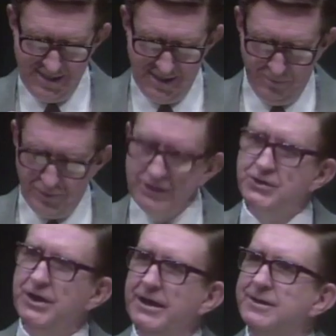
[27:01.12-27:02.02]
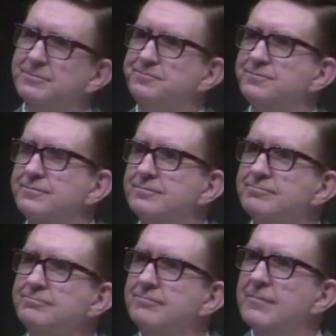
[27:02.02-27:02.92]
Appreciate
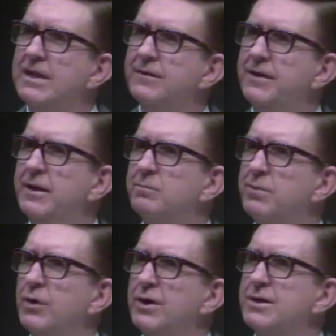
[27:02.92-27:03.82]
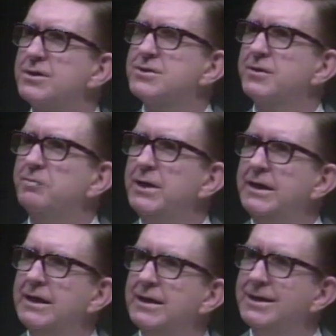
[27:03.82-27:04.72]
the importance of
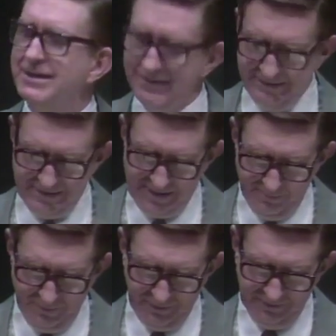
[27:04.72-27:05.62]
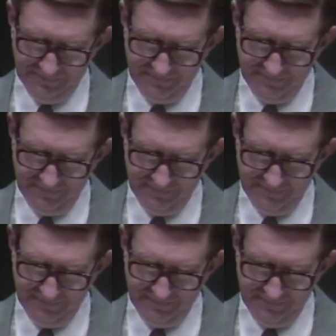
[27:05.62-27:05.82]
being humble.